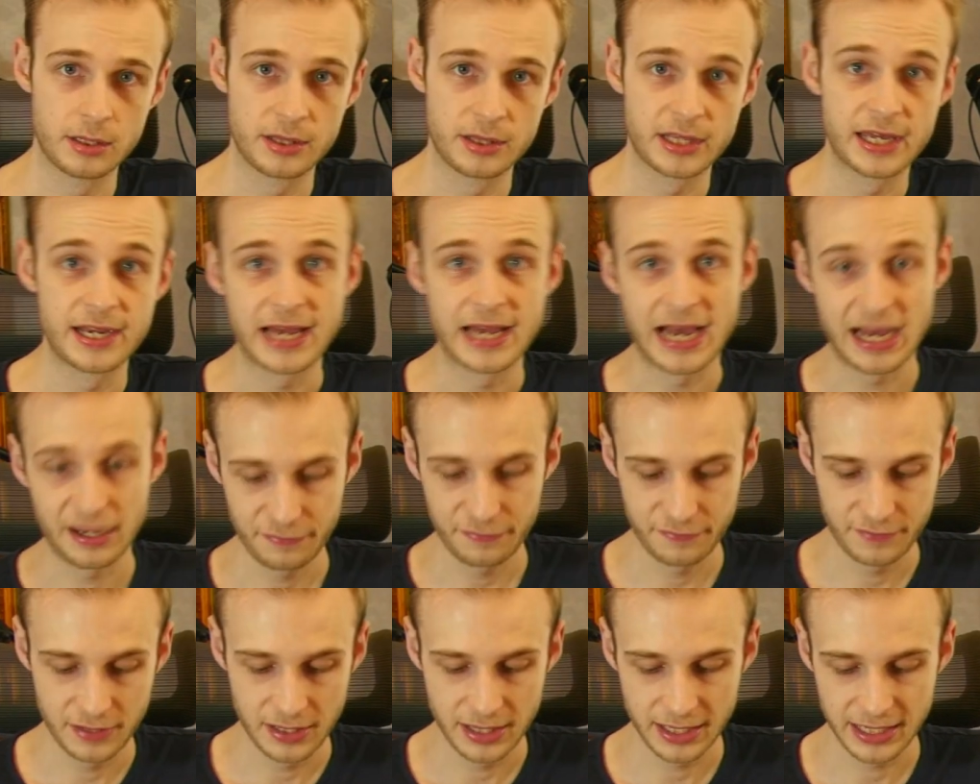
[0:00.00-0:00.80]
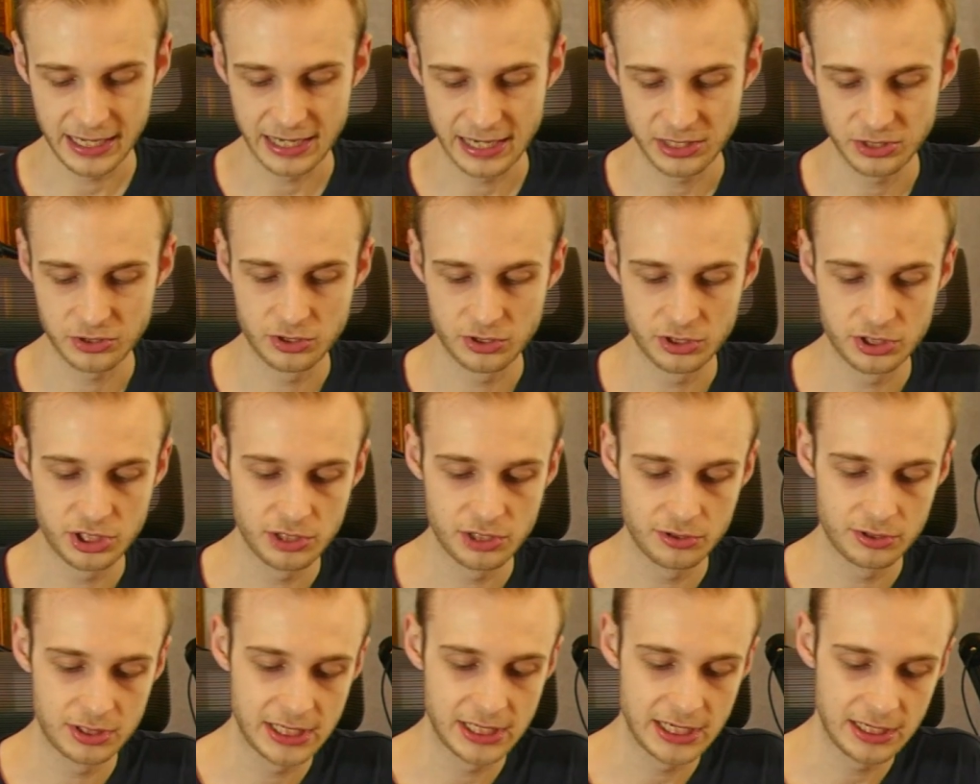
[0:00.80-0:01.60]
Then after the
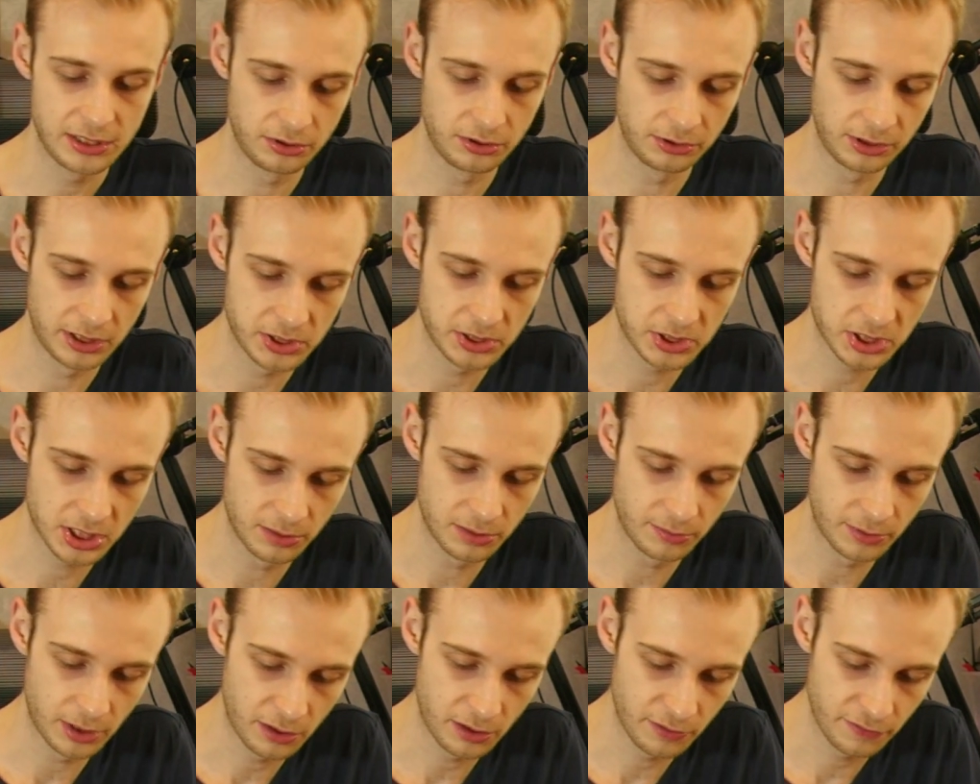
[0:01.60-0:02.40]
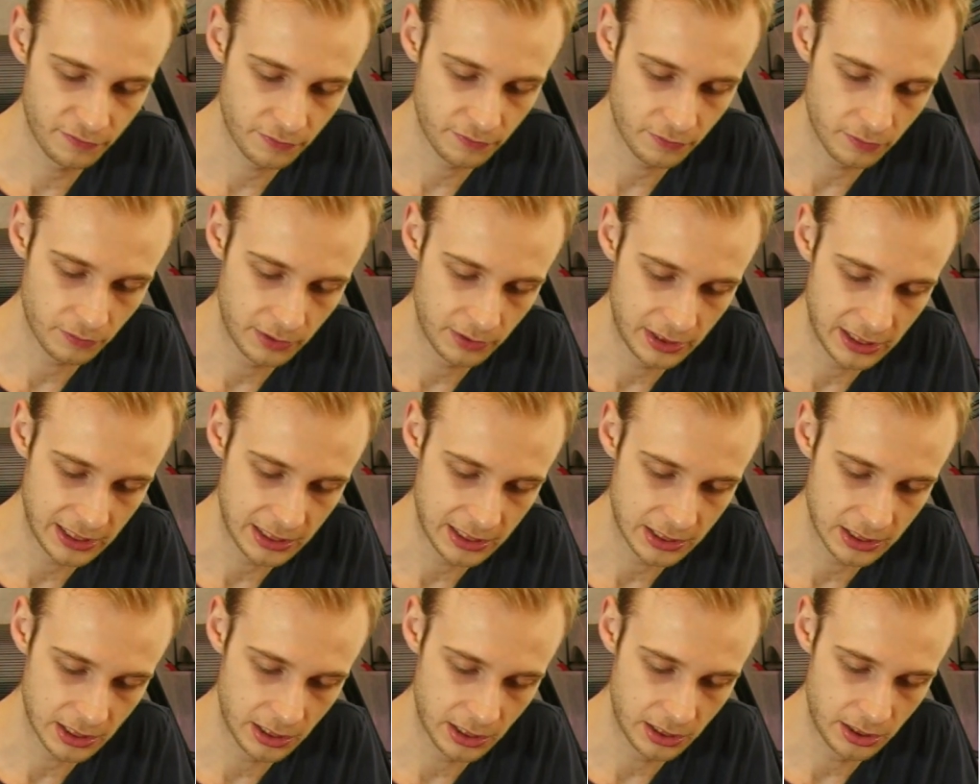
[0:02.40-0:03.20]
gastroduodenal has come off, we
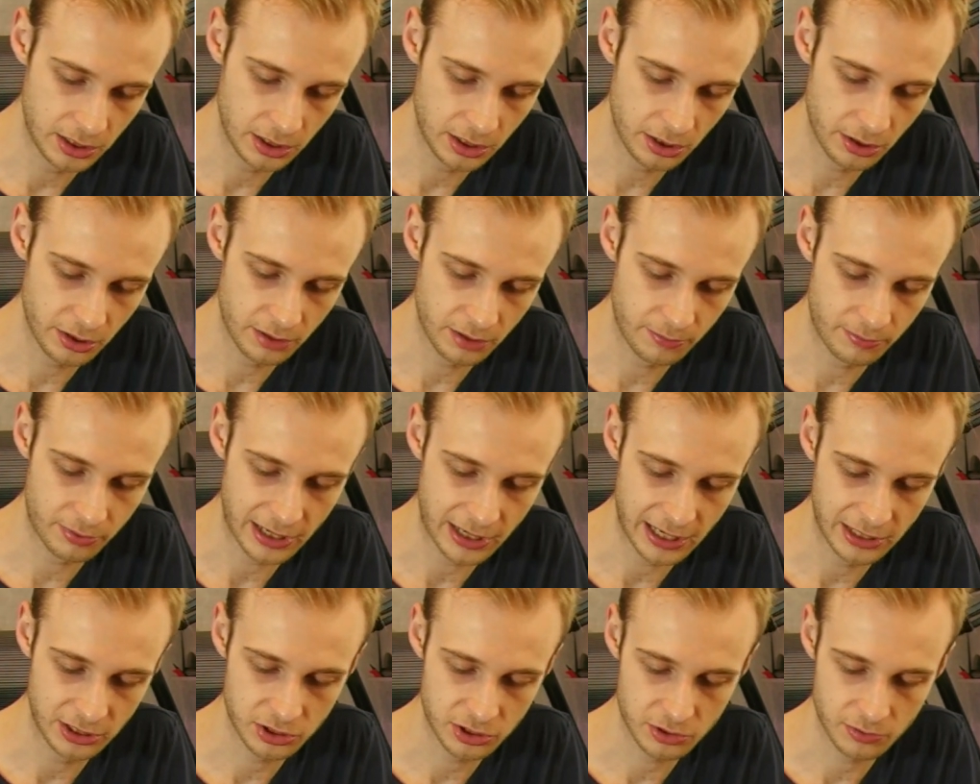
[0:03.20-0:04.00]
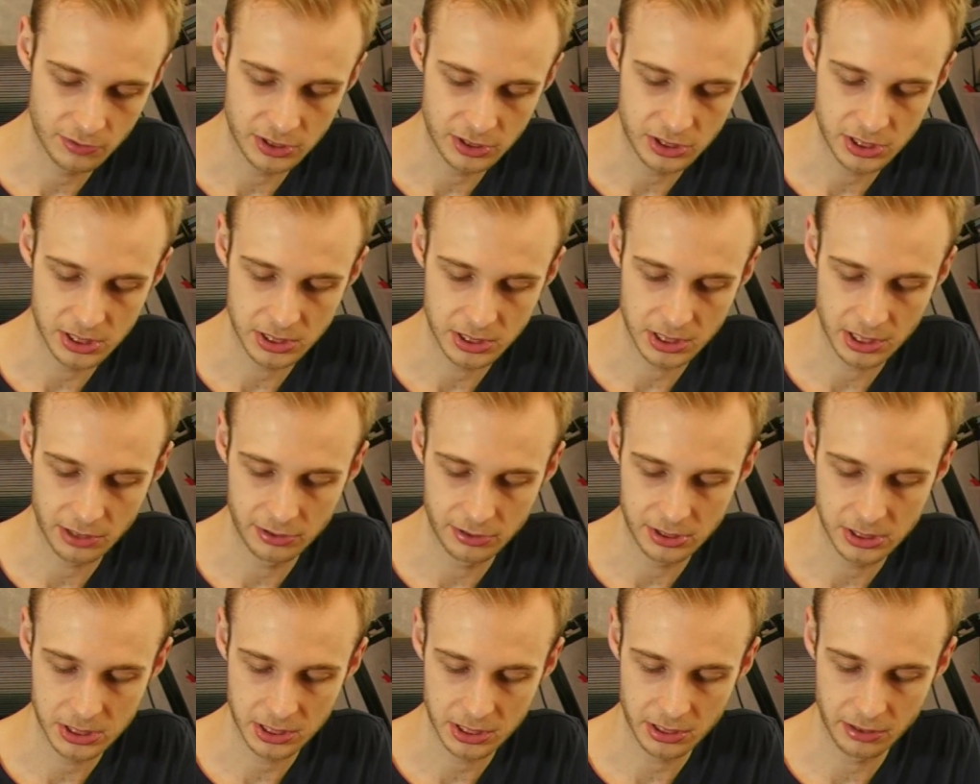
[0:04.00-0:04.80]
need another branch which is
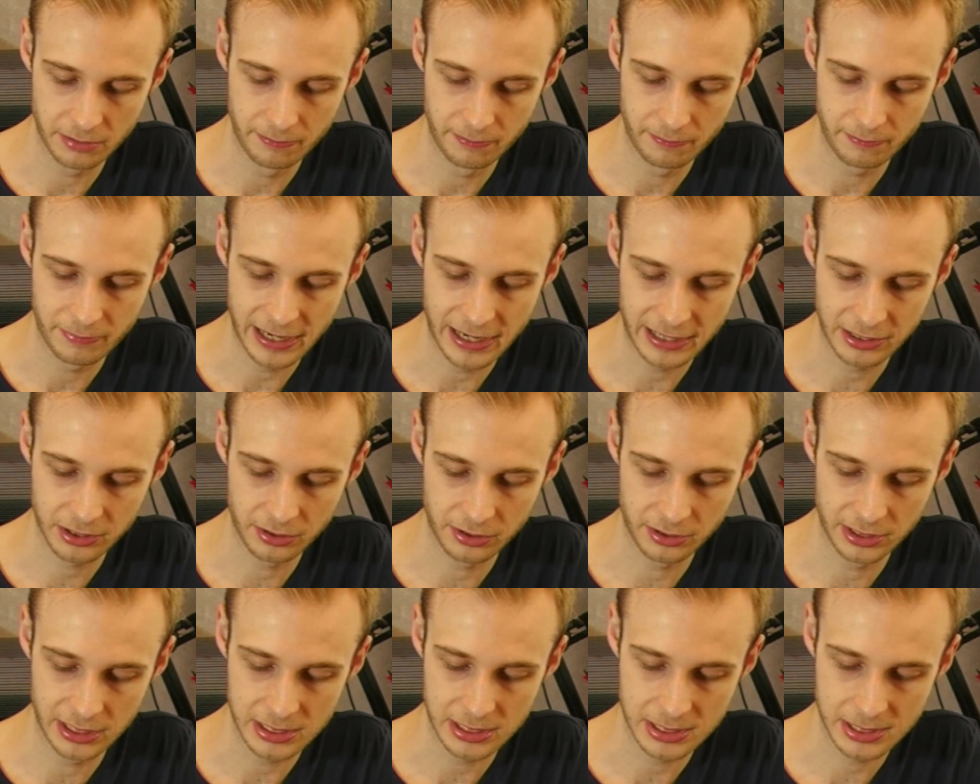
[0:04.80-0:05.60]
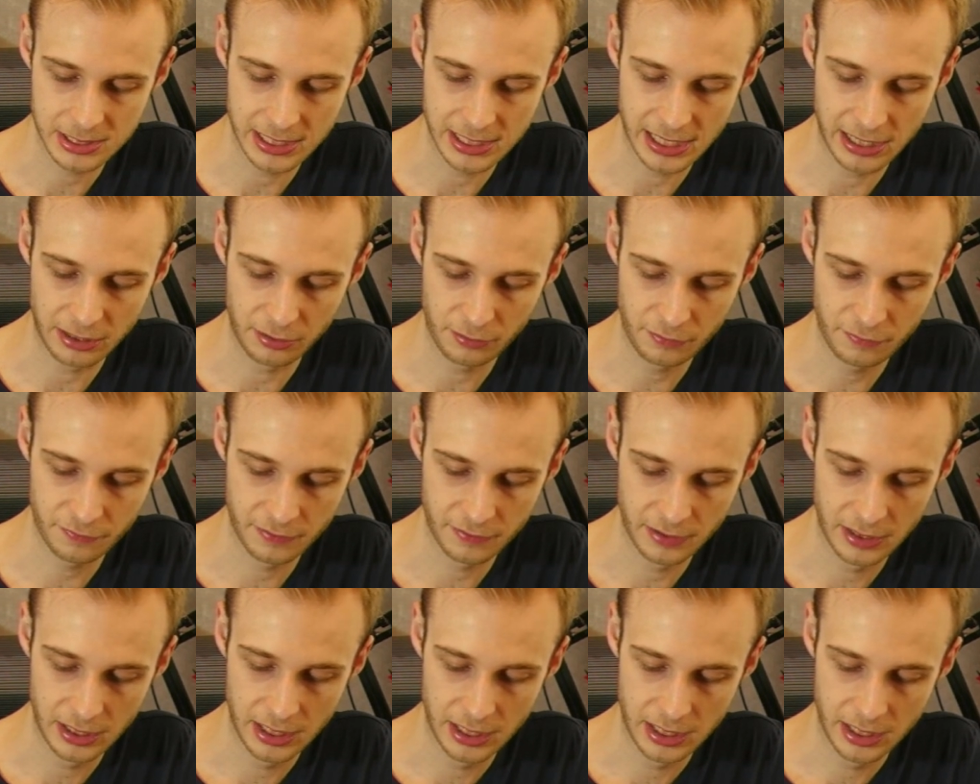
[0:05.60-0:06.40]
going to come back on
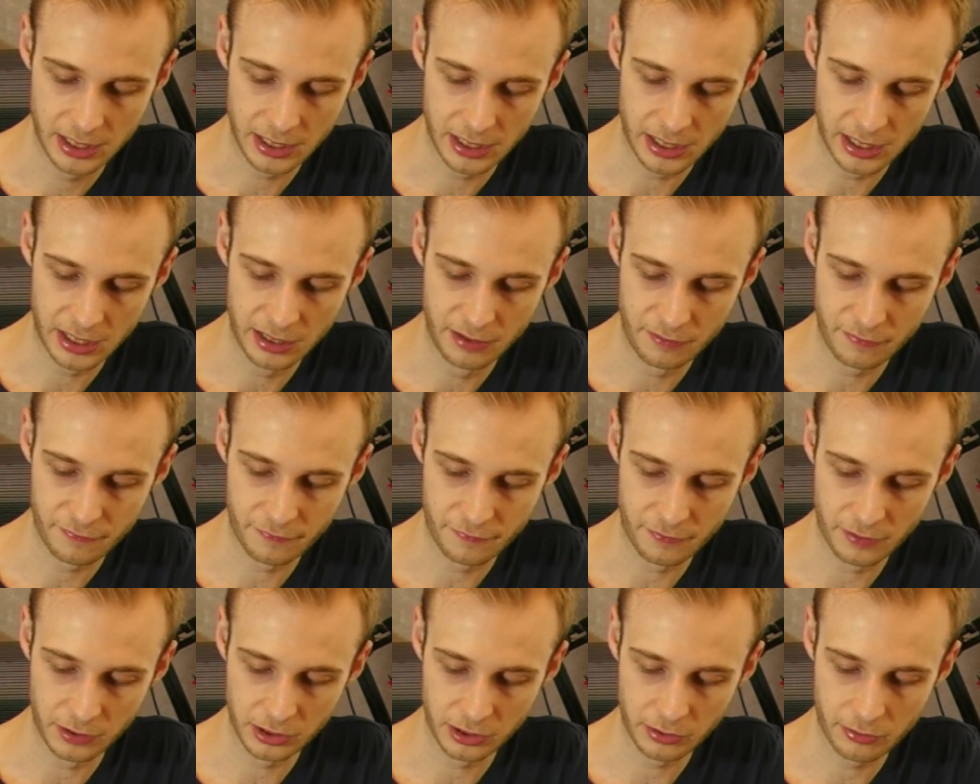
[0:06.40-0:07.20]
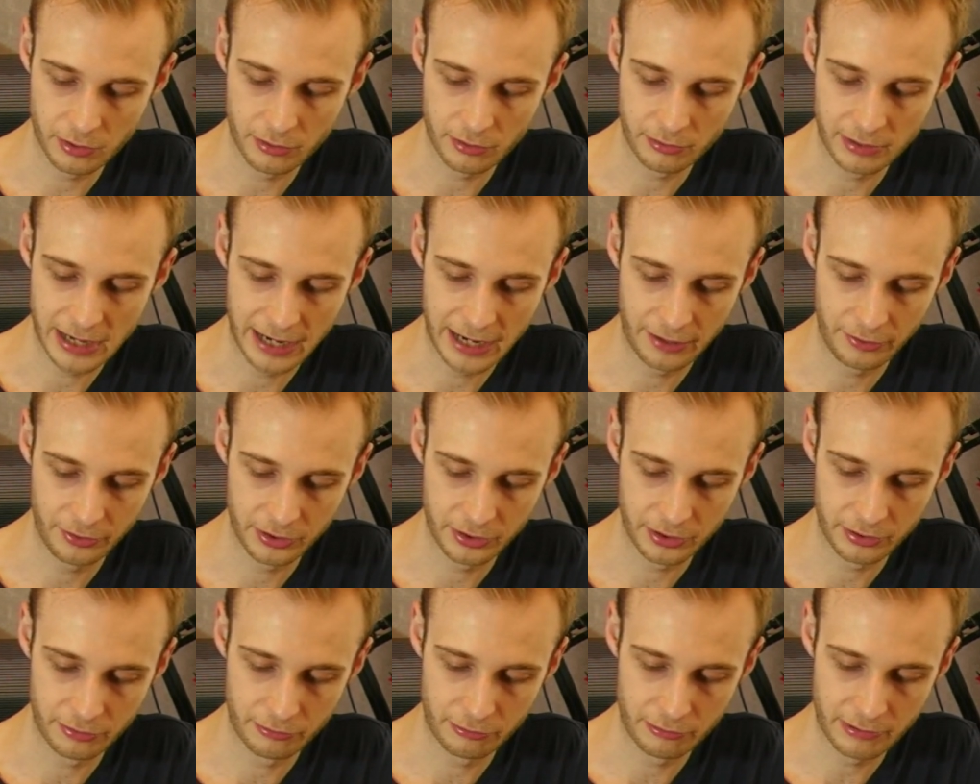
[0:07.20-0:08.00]
itself and follow
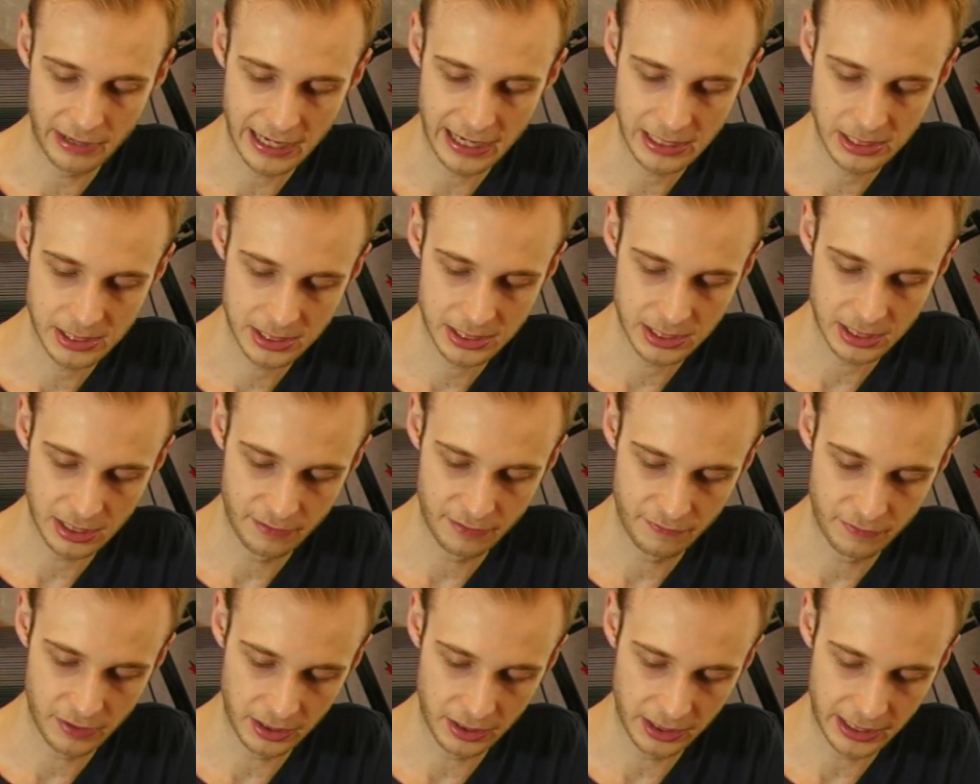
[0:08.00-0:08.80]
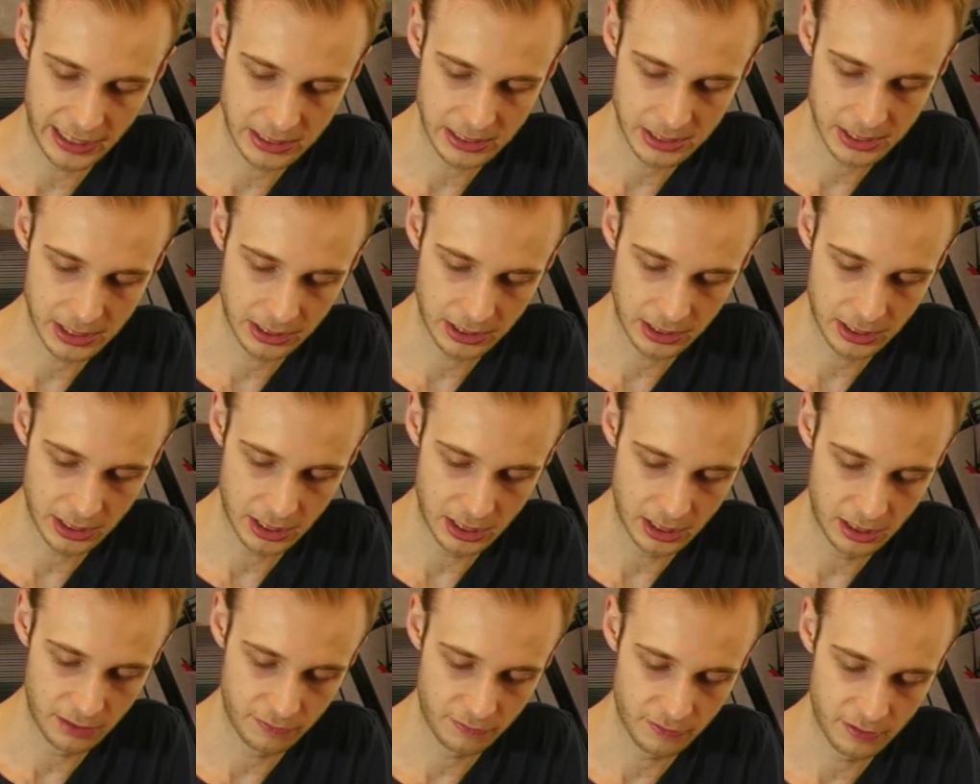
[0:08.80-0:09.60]
around the rest of the lesser
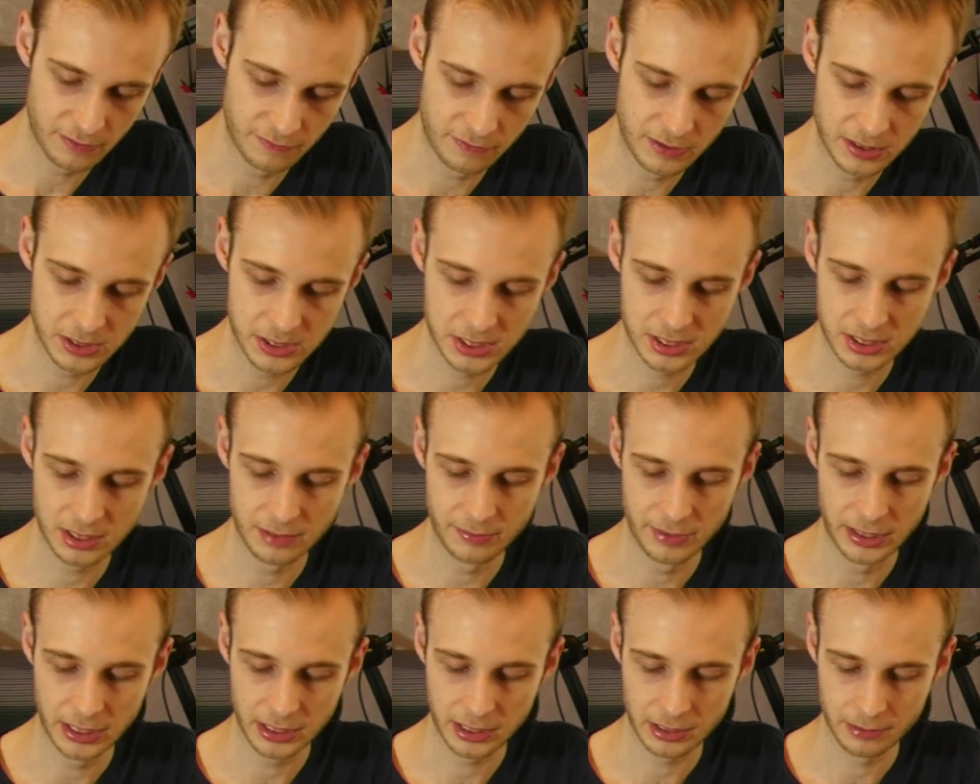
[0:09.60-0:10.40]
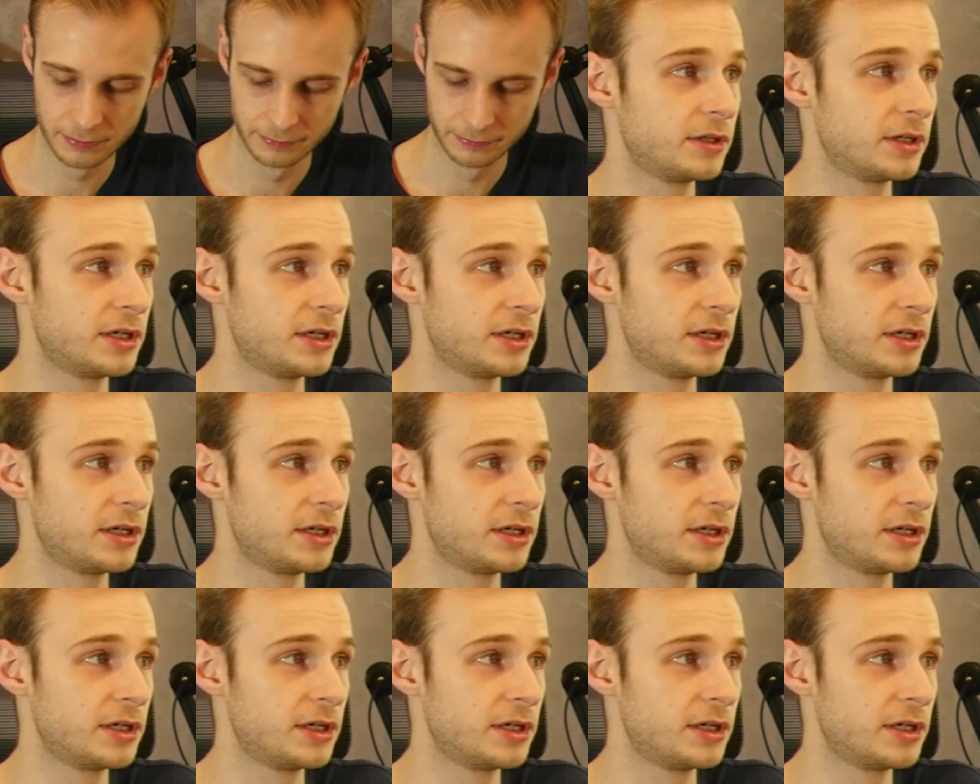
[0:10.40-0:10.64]
curve of the stomach.